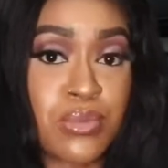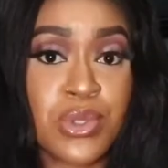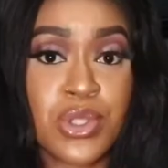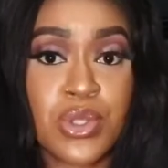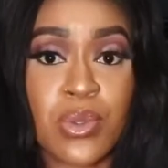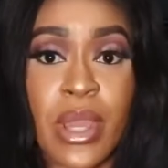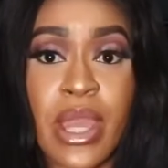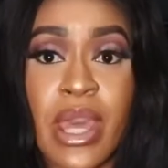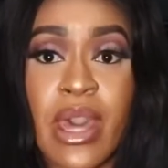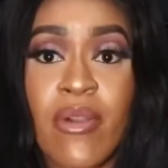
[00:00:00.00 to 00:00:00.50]
So
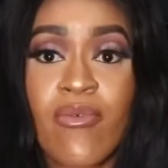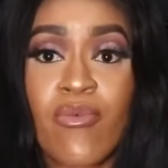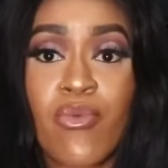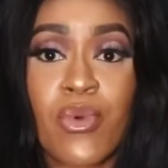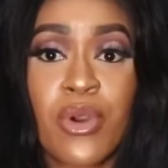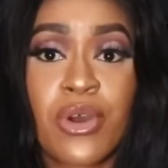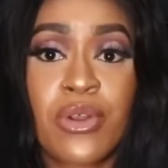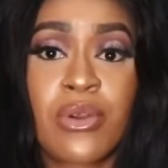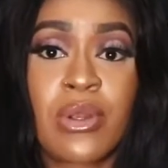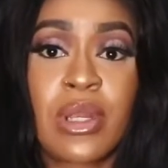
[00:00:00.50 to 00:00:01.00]
I have
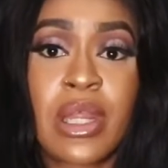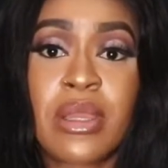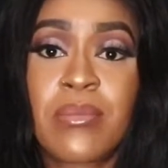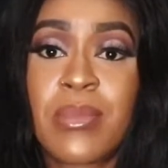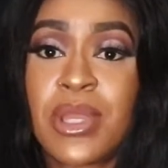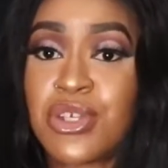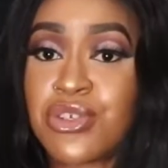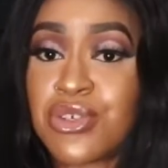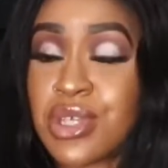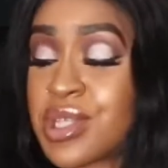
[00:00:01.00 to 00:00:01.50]
one on like
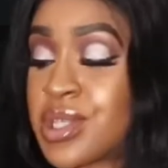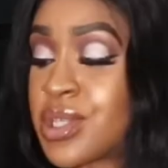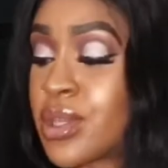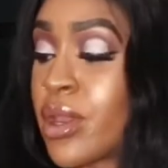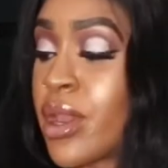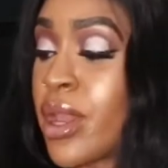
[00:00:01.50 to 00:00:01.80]
my dresser